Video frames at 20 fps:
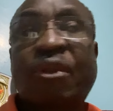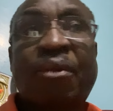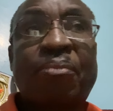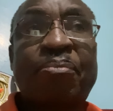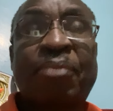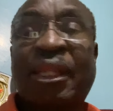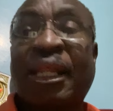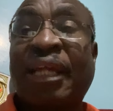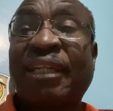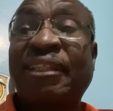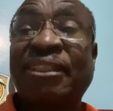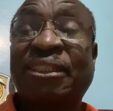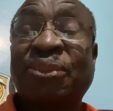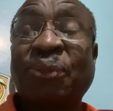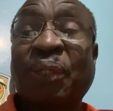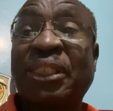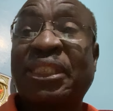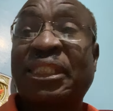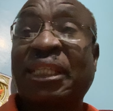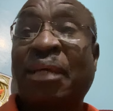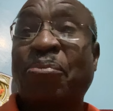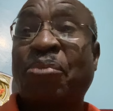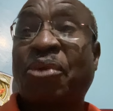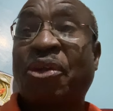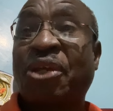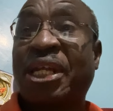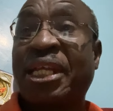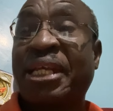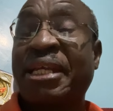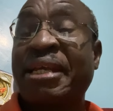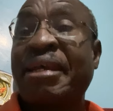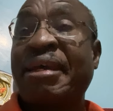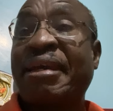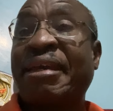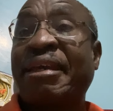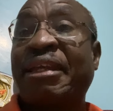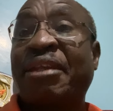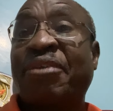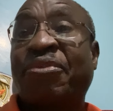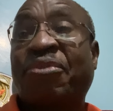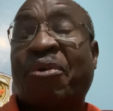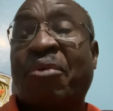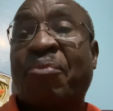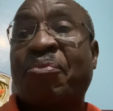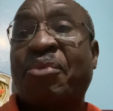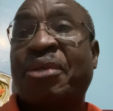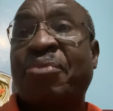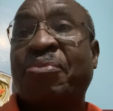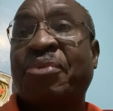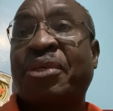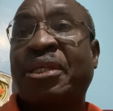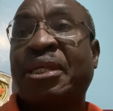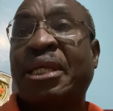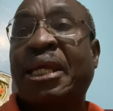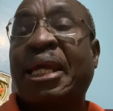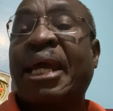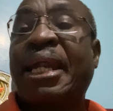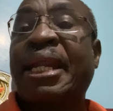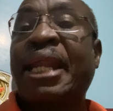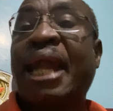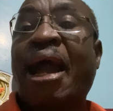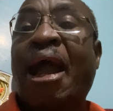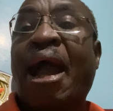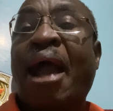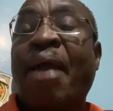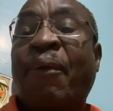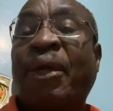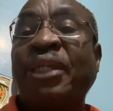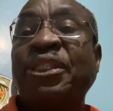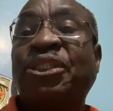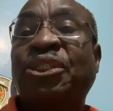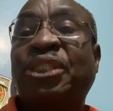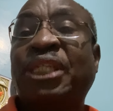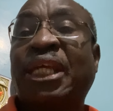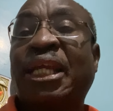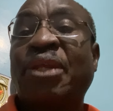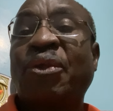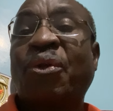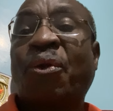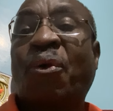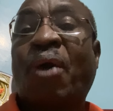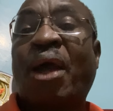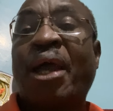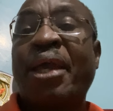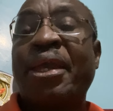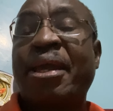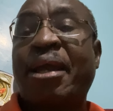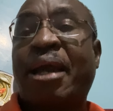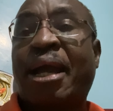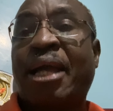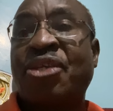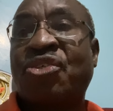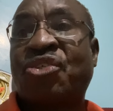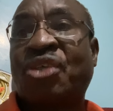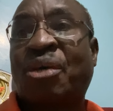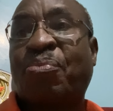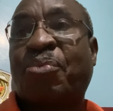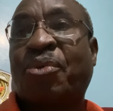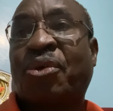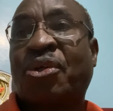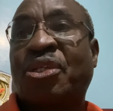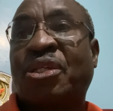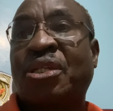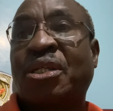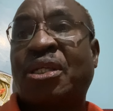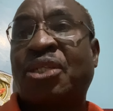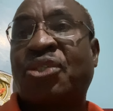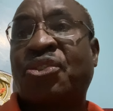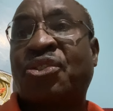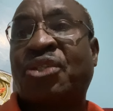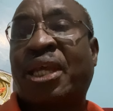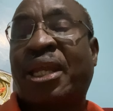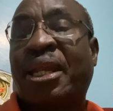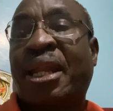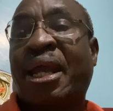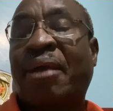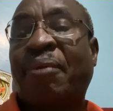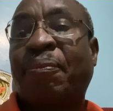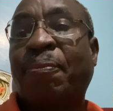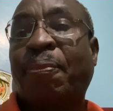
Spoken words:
But that is what somebody informed me. Now, I want to tell you why I support Seda.